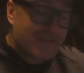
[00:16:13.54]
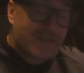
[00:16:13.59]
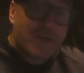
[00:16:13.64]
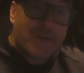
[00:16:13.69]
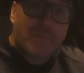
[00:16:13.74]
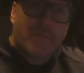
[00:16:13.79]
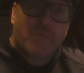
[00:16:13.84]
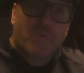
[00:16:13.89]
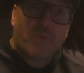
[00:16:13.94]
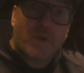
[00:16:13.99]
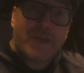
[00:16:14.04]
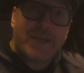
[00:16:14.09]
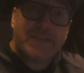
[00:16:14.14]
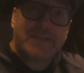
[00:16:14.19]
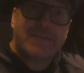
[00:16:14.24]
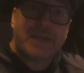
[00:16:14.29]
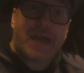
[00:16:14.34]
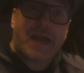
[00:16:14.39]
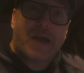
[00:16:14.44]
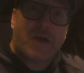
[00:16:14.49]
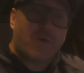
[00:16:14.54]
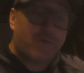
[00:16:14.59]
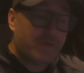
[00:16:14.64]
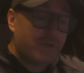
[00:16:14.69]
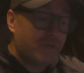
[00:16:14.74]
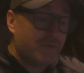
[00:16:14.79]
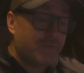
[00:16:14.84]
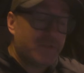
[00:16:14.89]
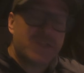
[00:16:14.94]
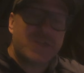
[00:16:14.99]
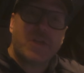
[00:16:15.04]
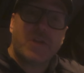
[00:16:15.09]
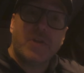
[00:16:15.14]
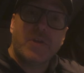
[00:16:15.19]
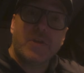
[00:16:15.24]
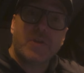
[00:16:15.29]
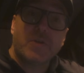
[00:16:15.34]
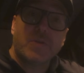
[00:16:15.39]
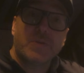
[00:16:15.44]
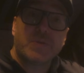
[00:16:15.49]
going to break down the
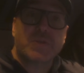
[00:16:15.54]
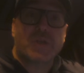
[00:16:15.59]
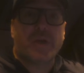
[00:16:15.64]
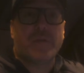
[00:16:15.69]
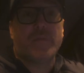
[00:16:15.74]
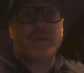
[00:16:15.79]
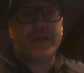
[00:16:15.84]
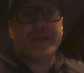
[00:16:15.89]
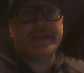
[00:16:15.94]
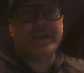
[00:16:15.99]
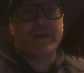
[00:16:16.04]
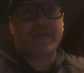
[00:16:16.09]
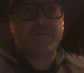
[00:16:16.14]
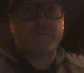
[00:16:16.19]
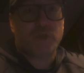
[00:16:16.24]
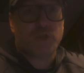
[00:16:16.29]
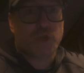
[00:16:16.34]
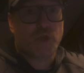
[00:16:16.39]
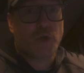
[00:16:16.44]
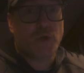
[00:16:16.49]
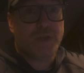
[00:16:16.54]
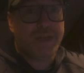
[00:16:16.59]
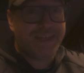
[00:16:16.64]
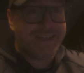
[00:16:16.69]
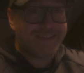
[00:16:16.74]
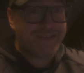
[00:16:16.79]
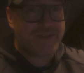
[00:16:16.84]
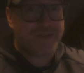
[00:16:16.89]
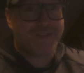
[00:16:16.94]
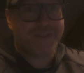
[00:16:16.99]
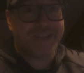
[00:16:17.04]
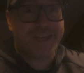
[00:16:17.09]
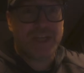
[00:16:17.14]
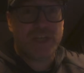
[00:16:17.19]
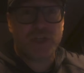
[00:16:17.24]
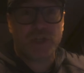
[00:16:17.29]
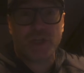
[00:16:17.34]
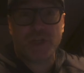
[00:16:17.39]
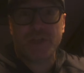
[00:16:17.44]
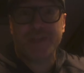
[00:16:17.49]
material. It's going to break down for sure the
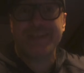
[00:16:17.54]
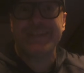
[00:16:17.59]
insulation, the